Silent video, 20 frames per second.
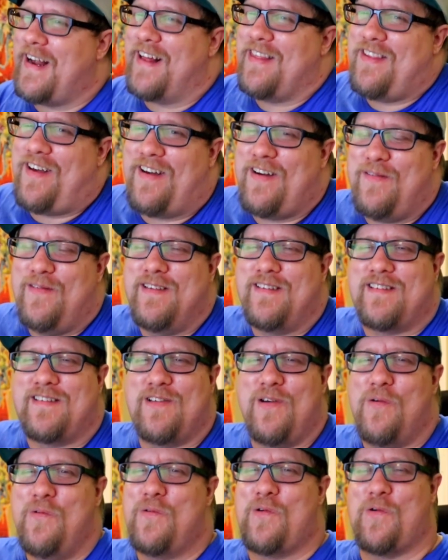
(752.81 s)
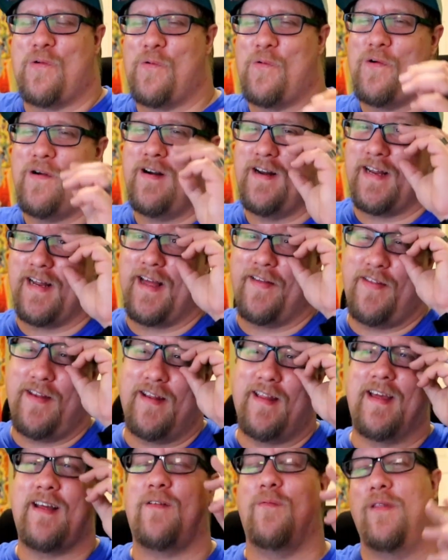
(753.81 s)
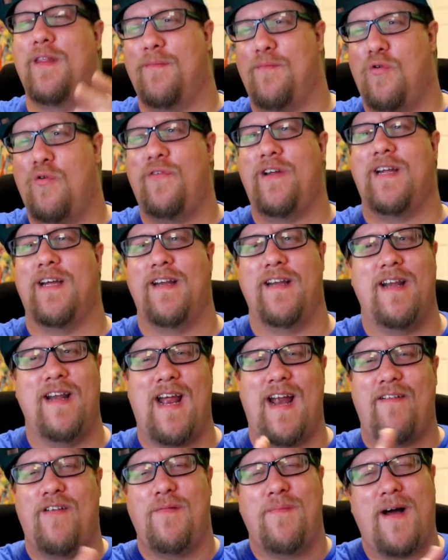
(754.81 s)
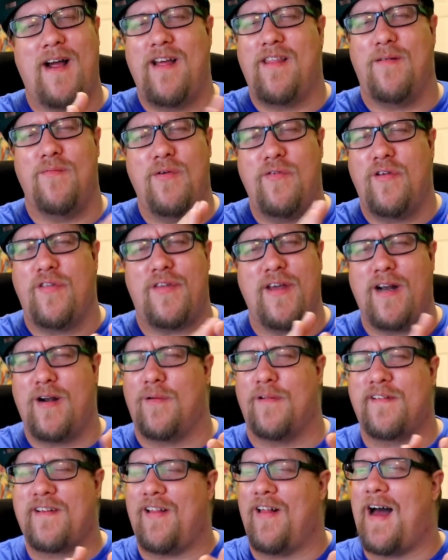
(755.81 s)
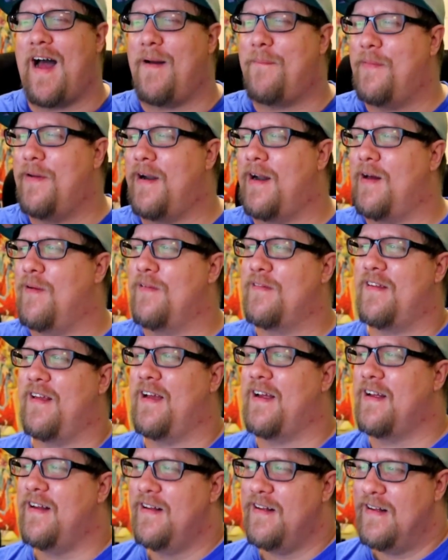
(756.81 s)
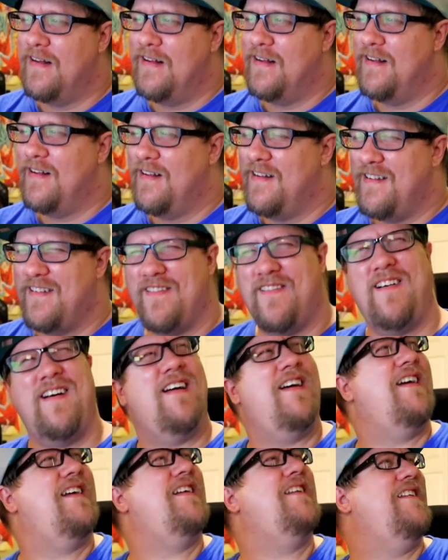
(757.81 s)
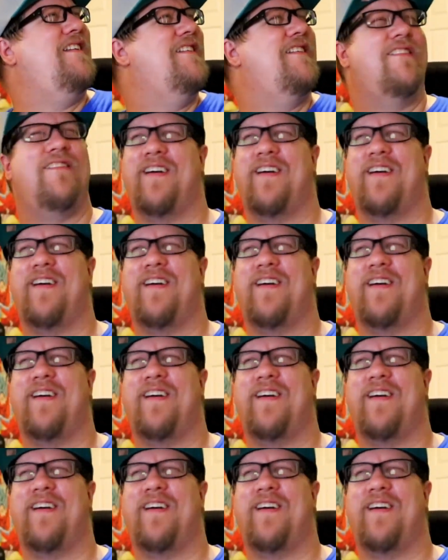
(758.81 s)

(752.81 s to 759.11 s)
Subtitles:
I thought it was so corny. And then like when the movie ended, everybody in the movie theater was clapping, and I was like, what?